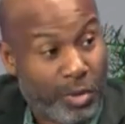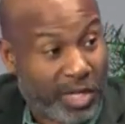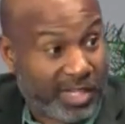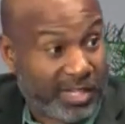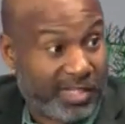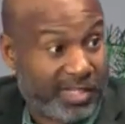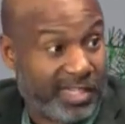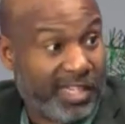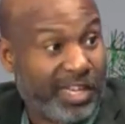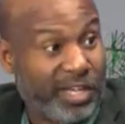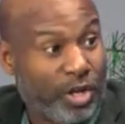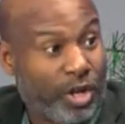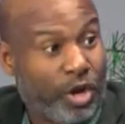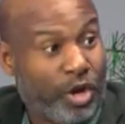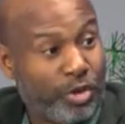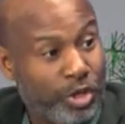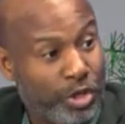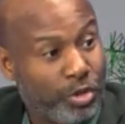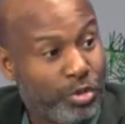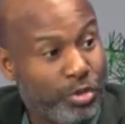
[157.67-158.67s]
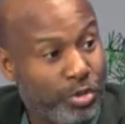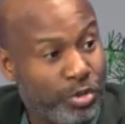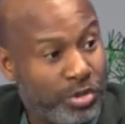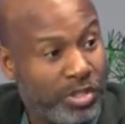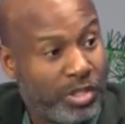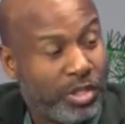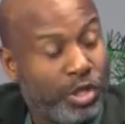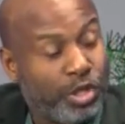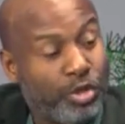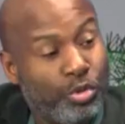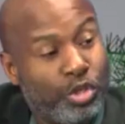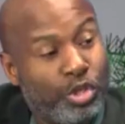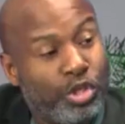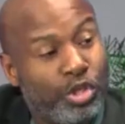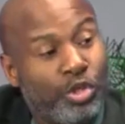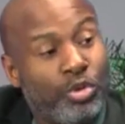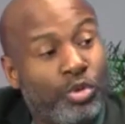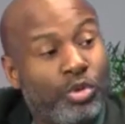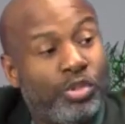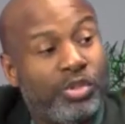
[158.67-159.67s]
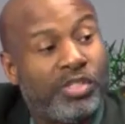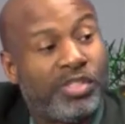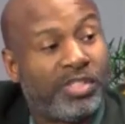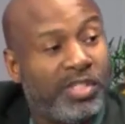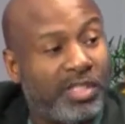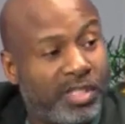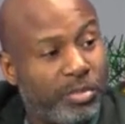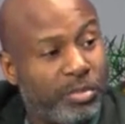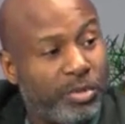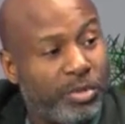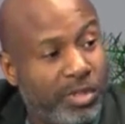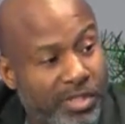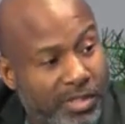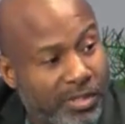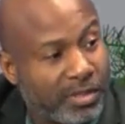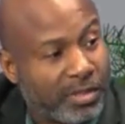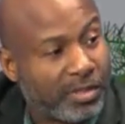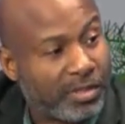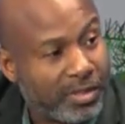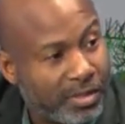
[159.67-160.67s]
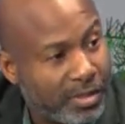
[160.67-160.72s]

we can say now used, you use this person